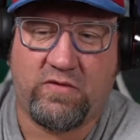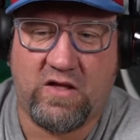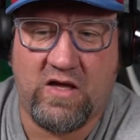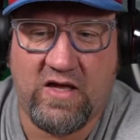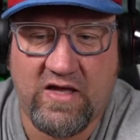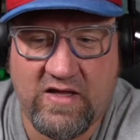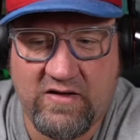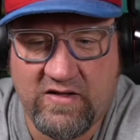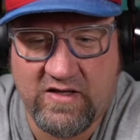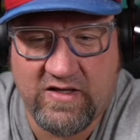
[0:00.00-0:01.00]
And
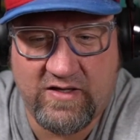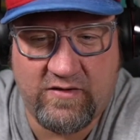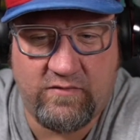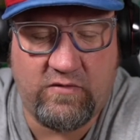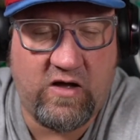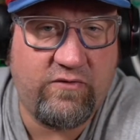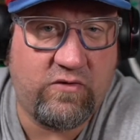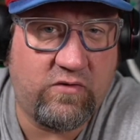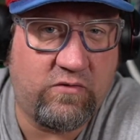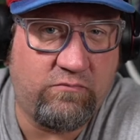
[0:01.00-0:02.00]

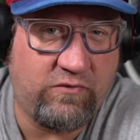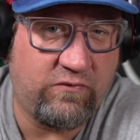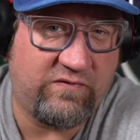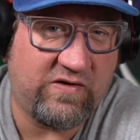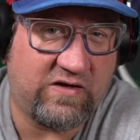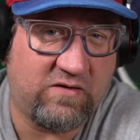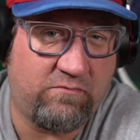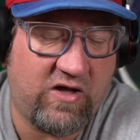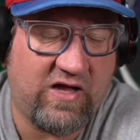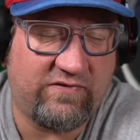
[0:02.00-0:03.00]
other music
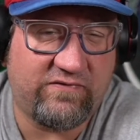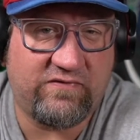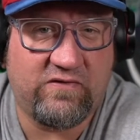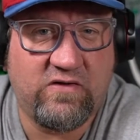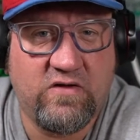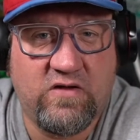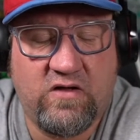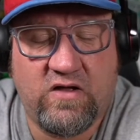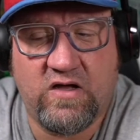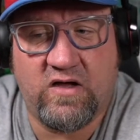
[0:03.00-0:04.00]
bots
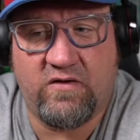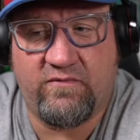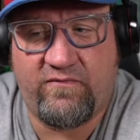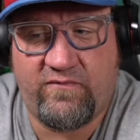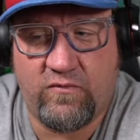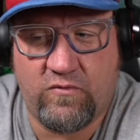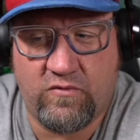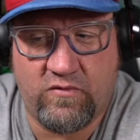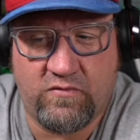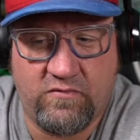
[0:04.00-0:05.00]

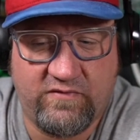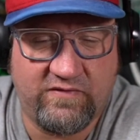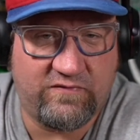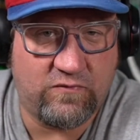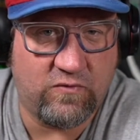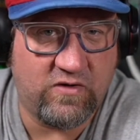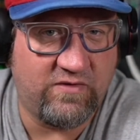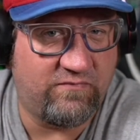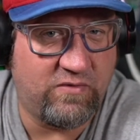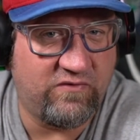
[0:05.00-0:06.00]
for Discord
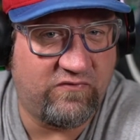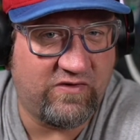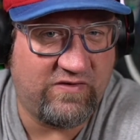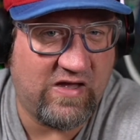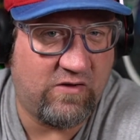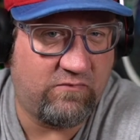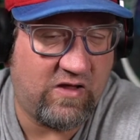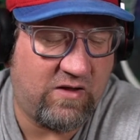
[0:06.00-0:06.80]
have been shut down.